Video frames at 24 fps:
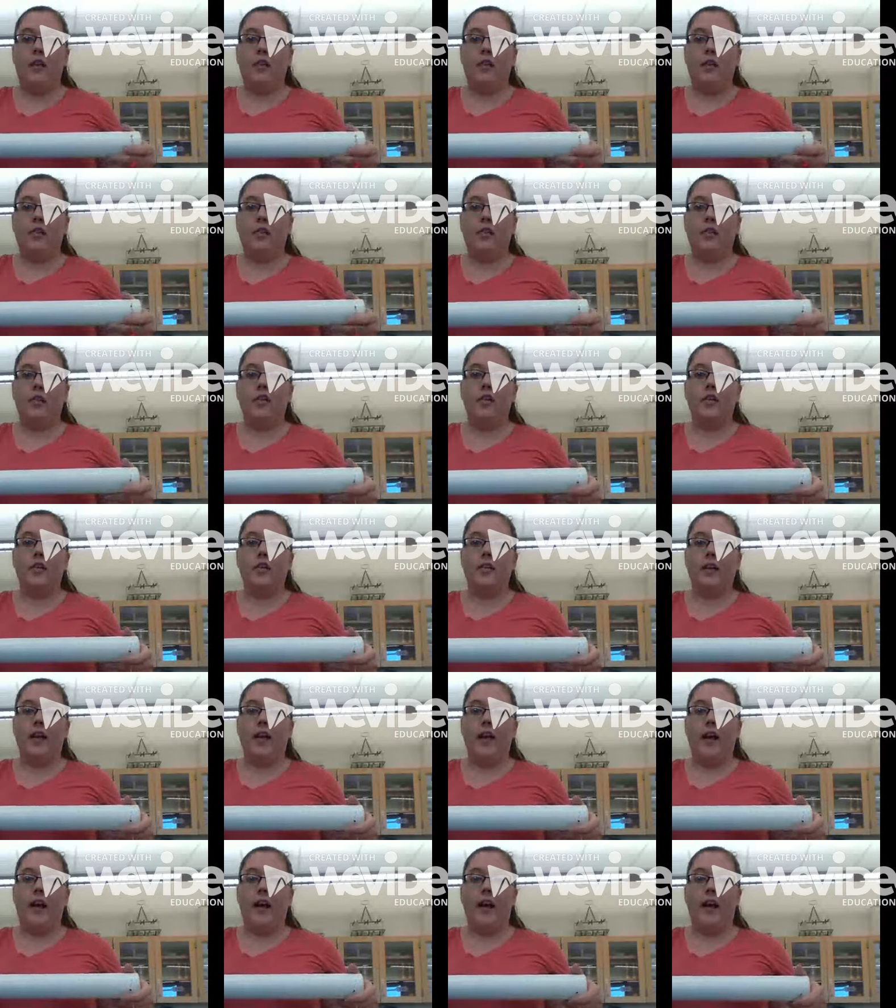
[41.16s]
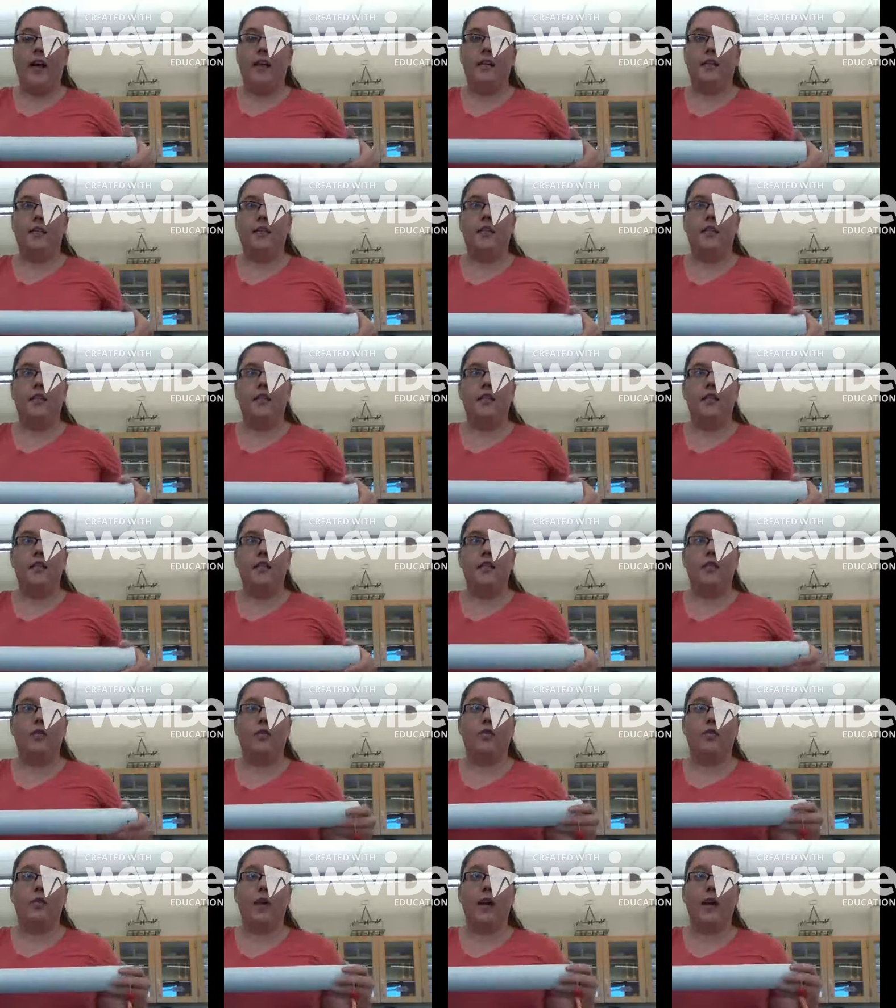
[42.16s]
looked at or
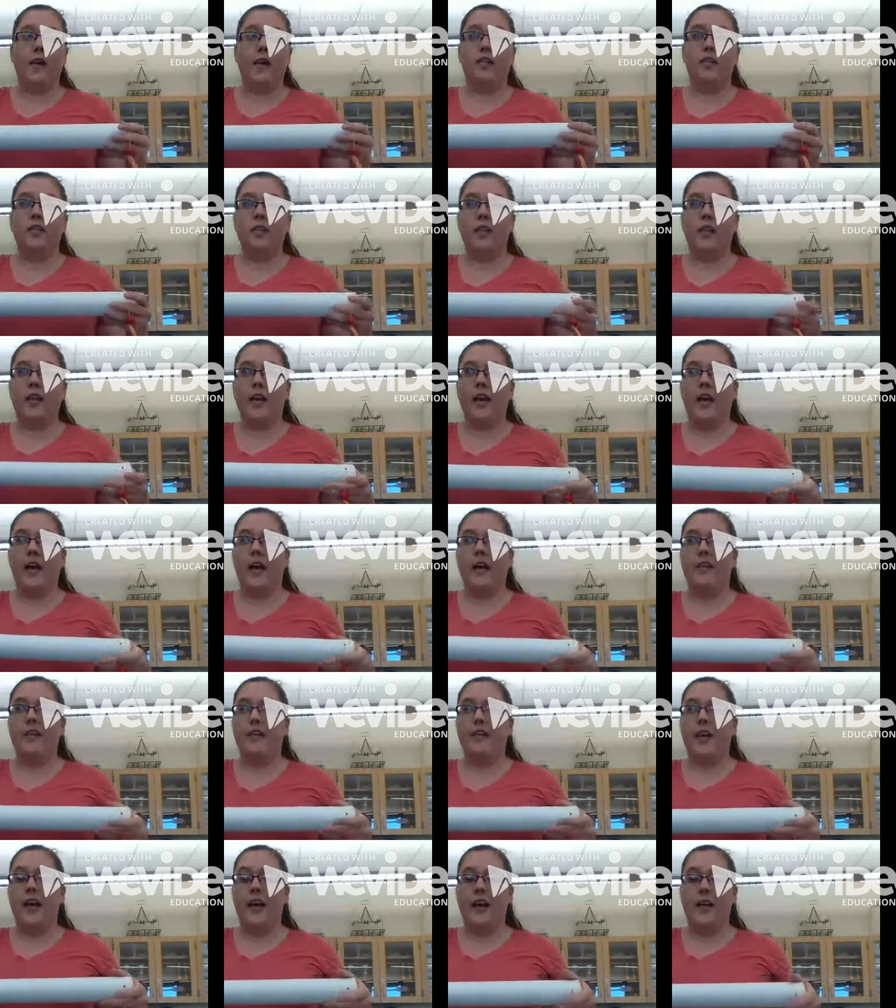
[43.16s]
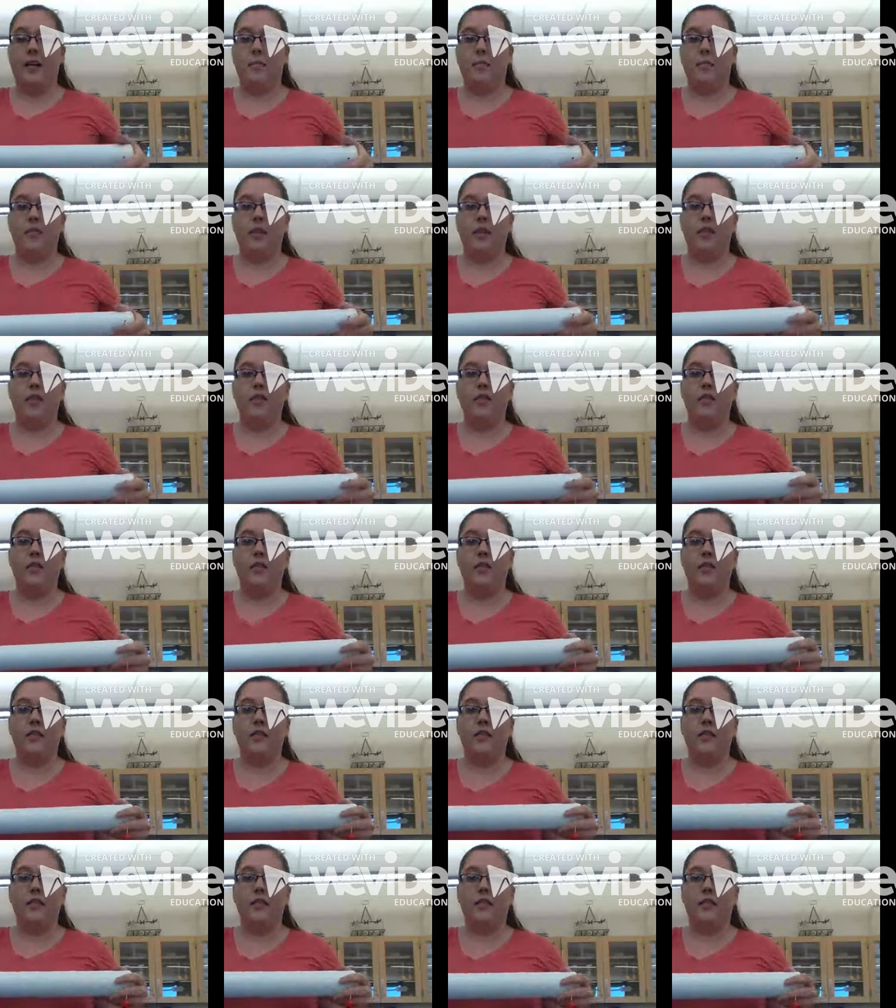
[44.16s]
tried to look at the atom, they
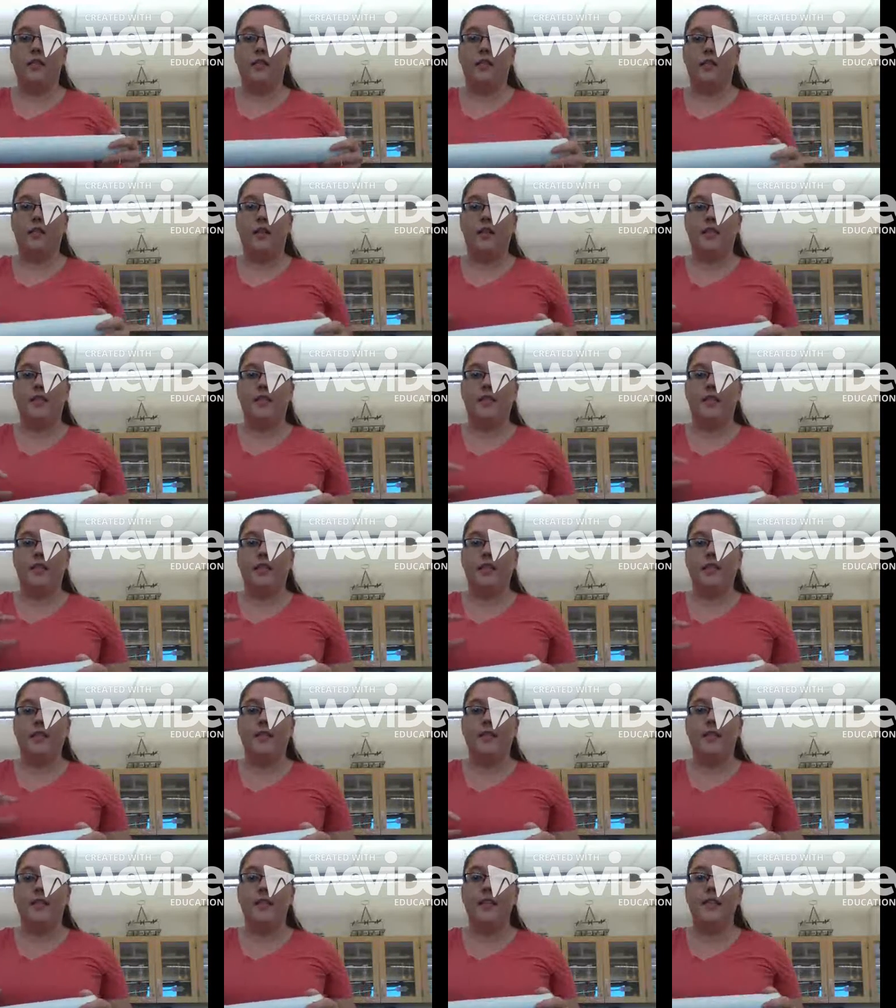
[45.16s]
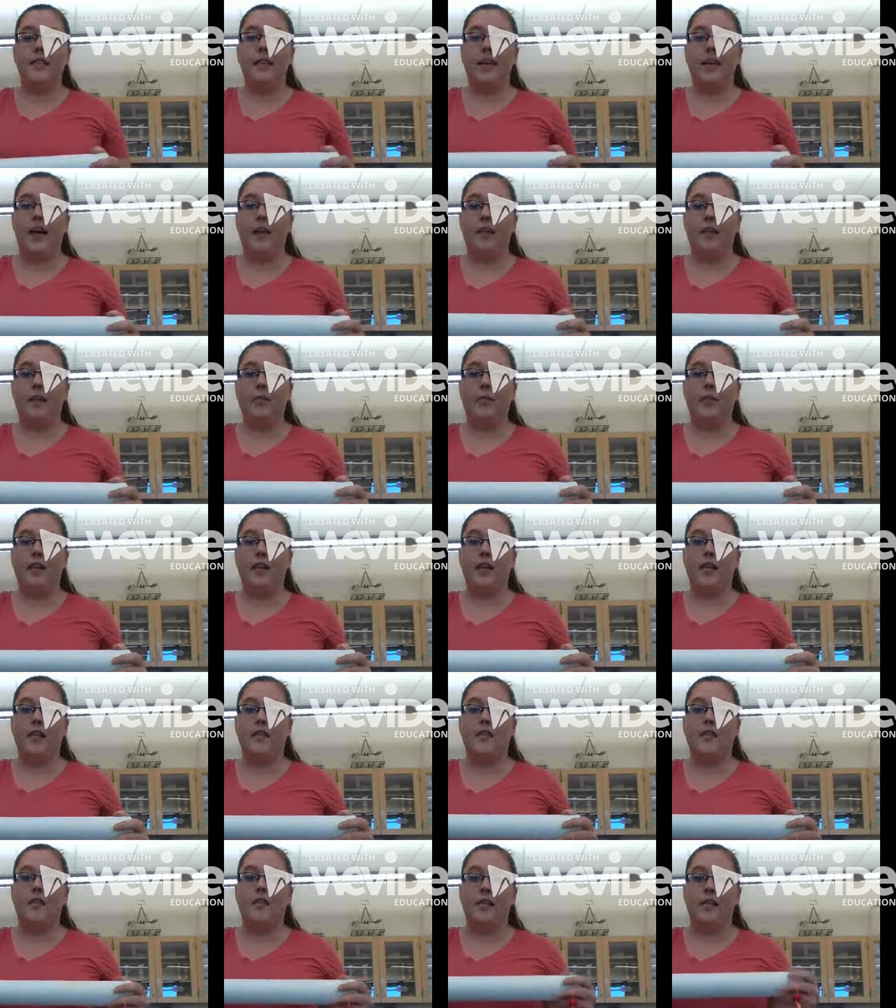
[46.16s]
couldn't necessarily see the atom, but they
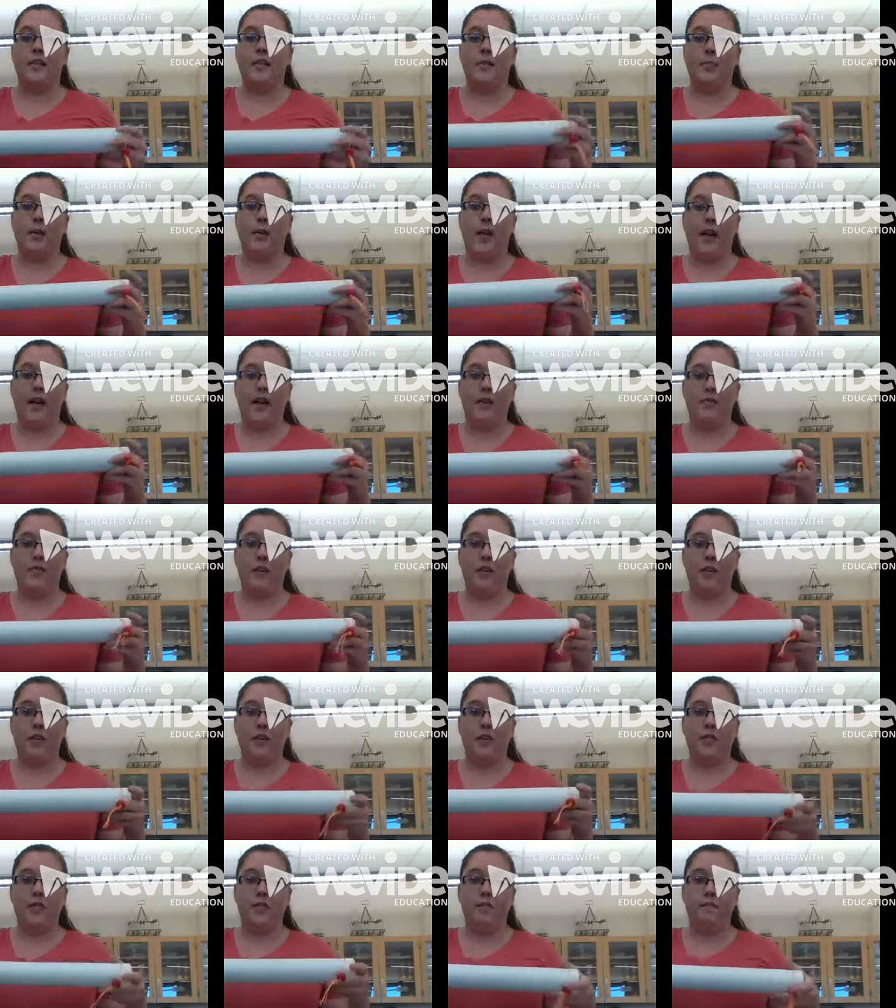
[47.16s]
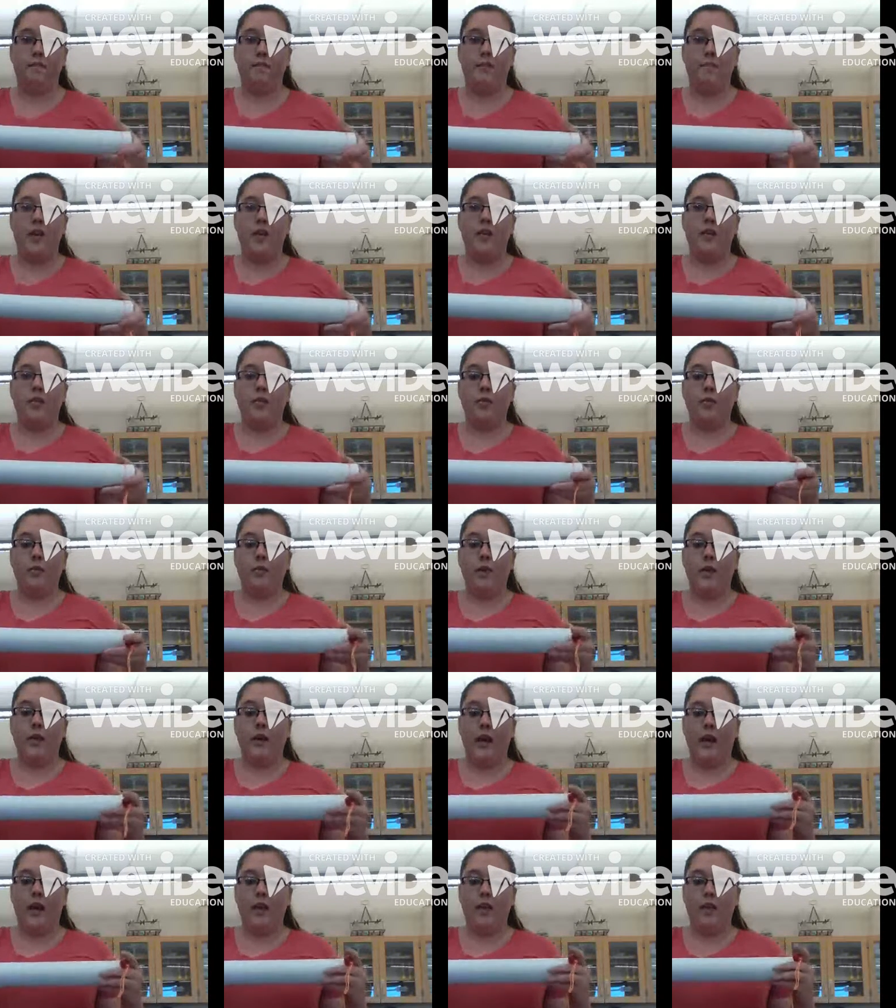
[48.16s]
could see its behaviors. So when
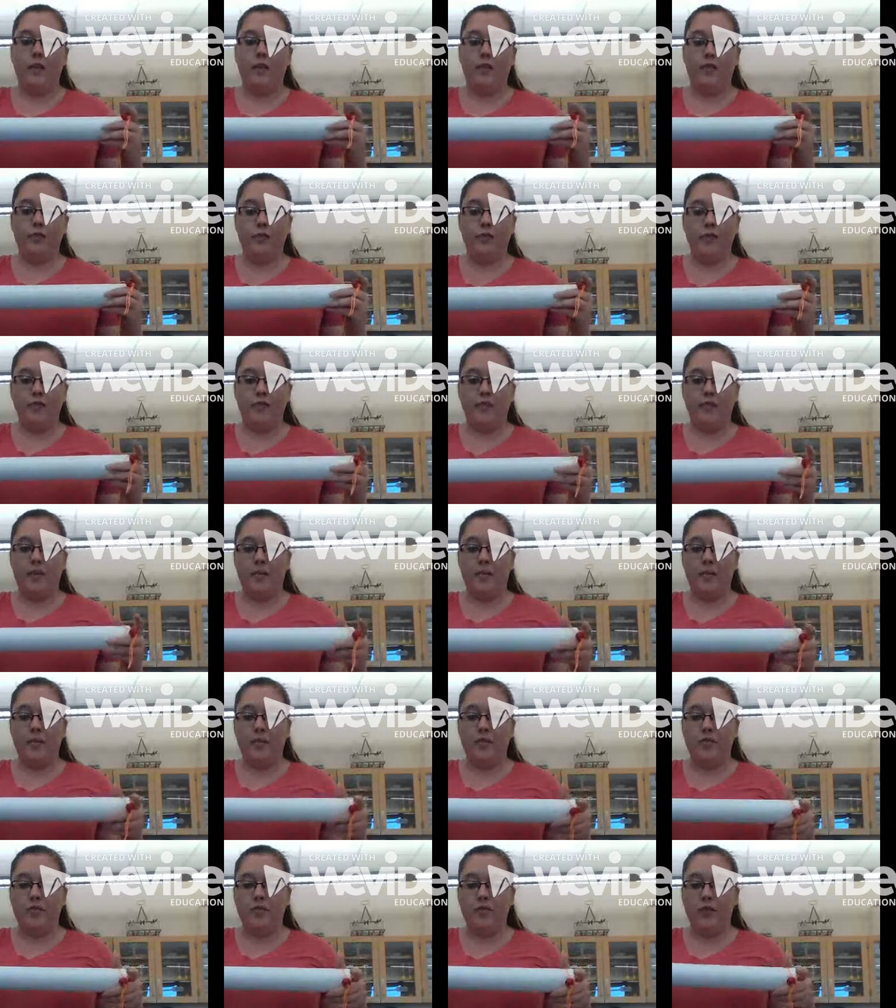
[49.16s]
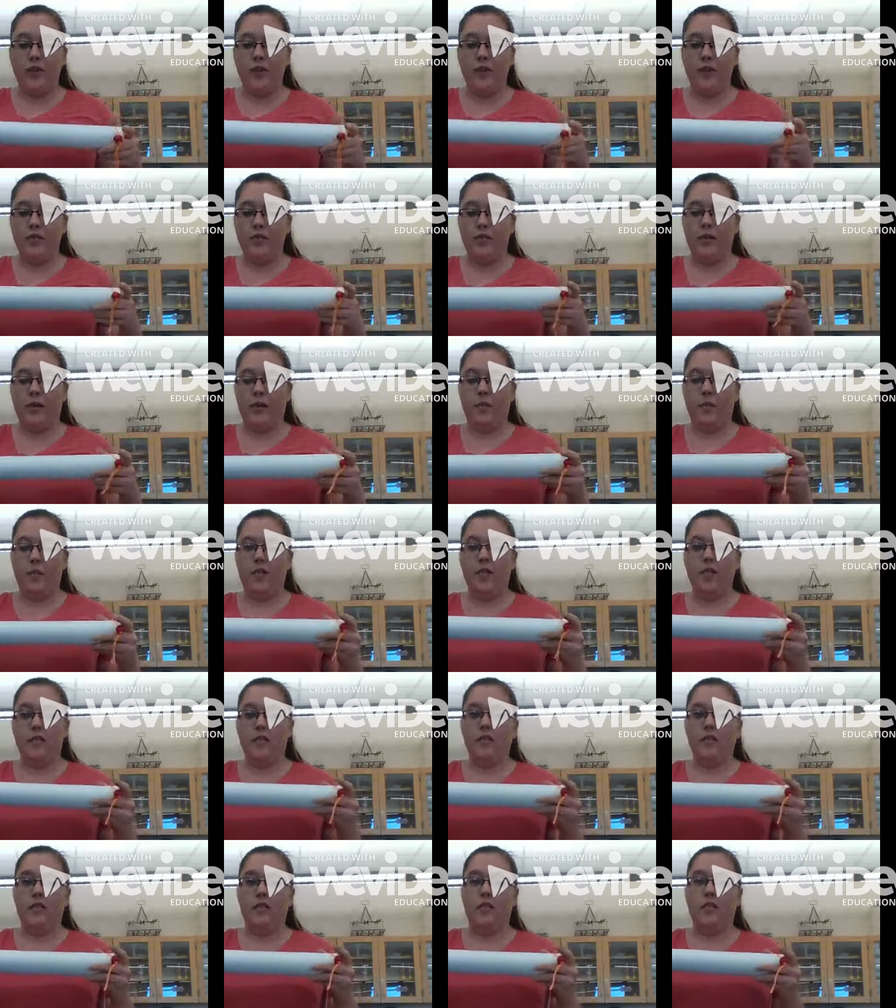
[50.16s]
I go through this demonstration, I want
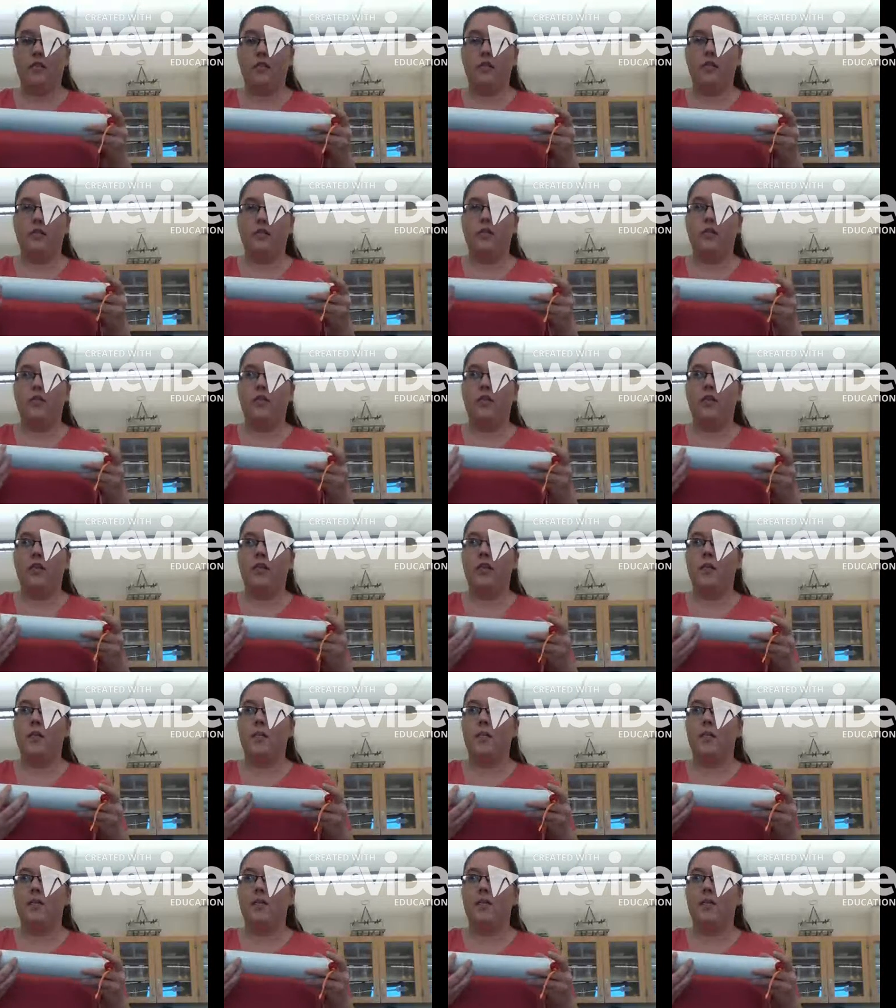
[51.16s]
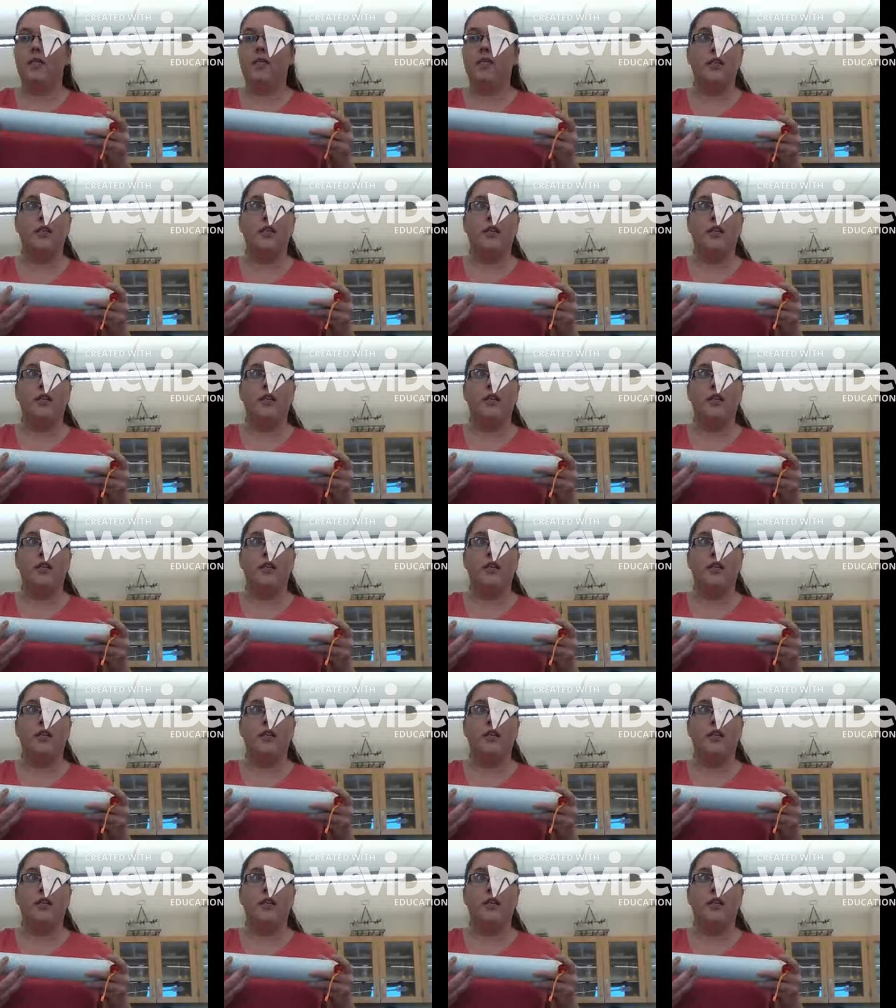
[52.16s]
you to look at